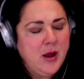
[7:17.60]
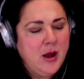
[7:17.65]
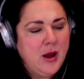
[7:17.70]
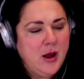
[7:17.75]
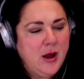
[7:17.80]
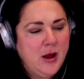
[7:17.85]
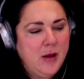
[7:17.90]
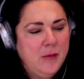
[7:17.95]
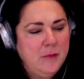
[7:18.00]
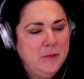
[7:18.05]

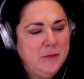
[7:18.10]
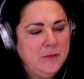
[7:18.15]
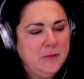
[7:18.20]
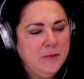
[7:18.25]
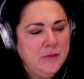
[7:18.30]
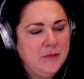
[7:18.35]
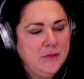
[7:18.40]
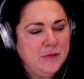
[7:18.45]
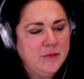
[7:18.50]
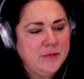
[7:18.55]
um,
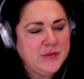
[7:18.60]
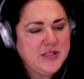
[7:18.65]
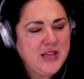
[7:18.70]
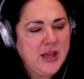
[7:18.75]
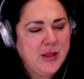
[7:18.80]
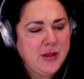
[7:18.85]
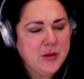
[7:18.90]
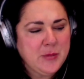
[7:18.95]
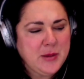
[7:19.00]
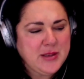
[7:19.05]

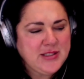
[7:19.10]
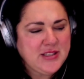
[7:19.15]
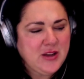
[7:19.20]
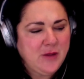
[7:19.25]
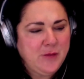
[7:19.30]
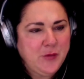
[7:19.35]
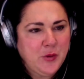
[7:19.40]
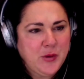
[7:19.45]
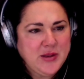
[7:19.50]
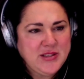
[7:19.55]
telling
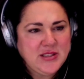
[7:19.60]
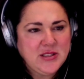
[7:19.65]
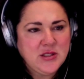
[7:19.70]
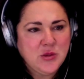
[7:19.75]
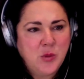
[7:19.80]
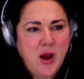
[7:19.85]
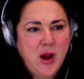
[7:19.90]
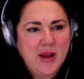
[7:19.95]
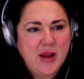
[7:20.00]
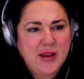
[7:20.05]
myself the
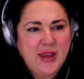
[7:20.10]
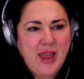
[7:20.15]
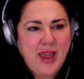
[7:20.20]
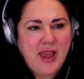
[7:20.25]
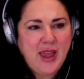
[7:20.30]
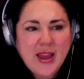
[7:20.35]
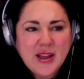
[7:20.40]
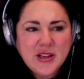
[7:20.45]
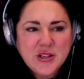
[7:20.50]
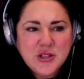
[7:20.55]
reasons why I
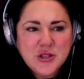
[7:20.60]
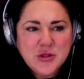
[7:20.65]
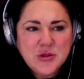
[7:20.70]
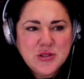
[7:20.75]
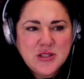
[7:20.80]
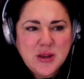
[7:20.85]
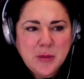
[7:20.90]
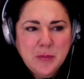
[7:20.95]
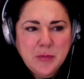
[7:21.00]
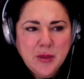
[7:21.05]
can do
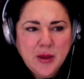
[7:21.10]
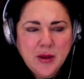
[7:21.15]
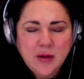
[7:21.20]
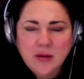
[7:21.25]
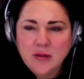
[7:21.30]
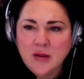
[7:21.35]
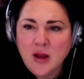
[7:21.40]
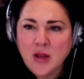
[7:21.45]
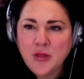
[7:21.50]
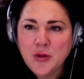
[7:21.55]

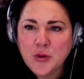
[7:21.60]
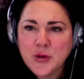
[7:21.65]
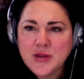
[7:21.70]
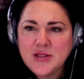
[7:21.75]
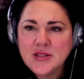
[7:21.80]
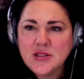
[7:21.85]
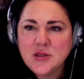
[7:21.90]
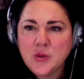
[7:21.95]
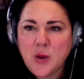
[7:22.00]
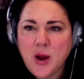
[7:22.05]
something, not the
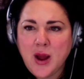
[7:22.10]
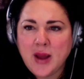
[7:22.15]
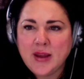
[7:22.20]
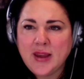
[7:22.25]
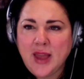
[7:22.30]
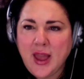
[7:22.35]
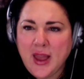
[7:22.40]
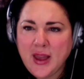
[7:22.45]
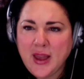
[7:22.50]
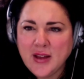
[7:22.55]
reasons why I
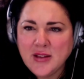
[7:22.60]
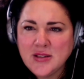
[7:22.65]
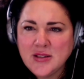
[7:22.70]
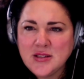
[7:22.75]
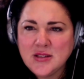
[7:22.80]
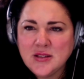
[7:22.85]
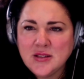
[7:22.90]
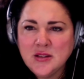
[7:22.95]
can't.